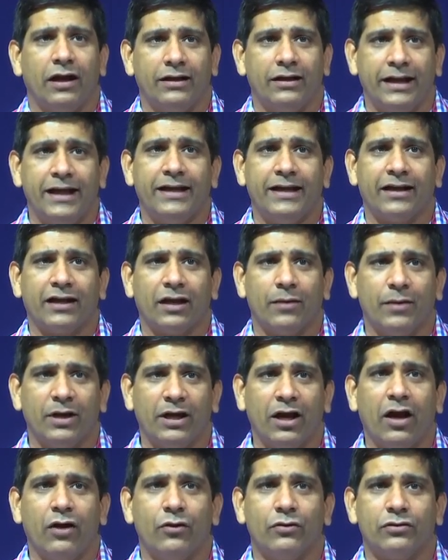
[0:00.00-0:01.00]
data
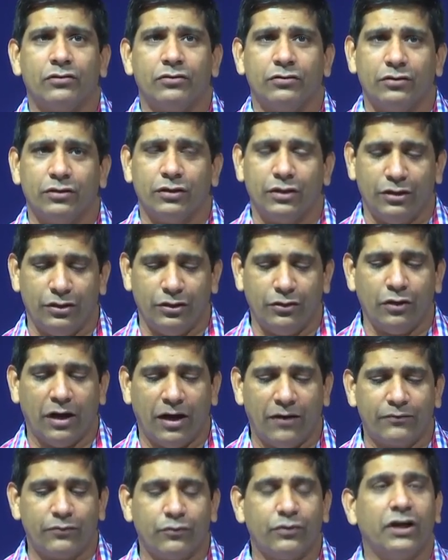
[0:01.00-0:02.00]
coming out, you
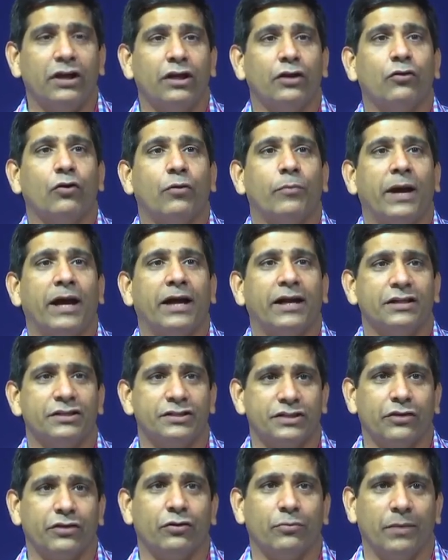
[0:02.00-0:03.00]
have to really go back and
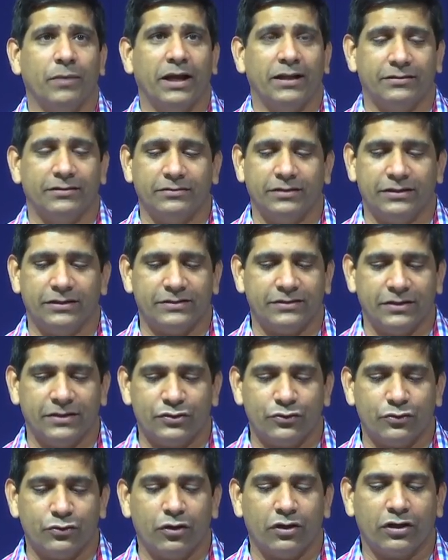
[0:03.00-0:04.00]
check your math.
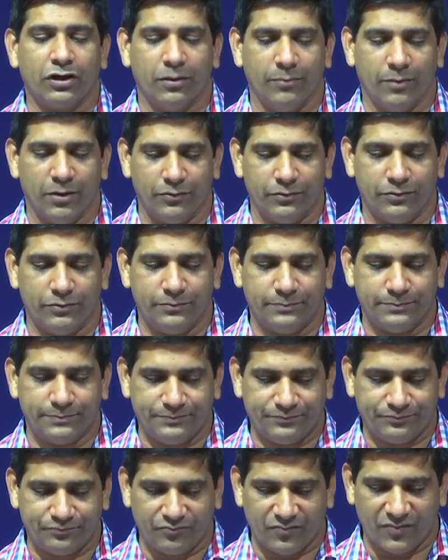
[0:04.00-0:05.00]
It should not come out.
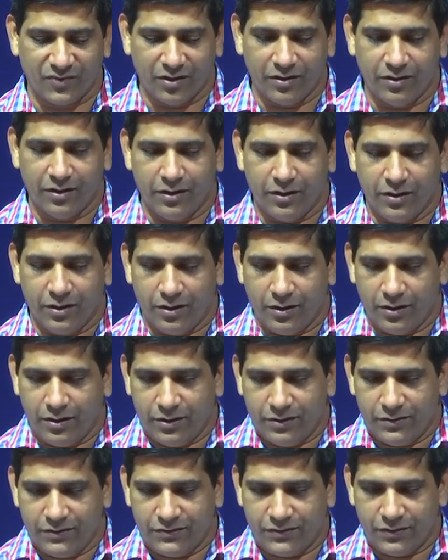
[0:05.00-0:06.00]

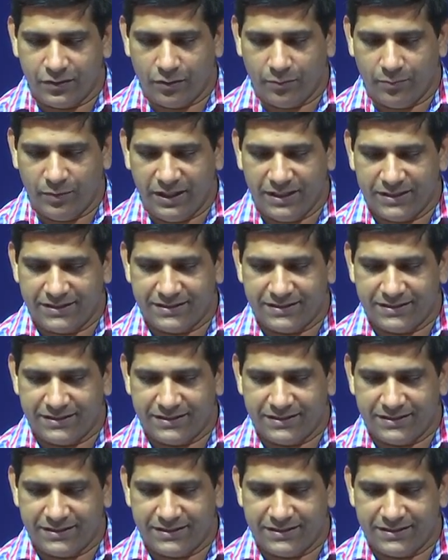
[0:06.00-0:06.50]
So being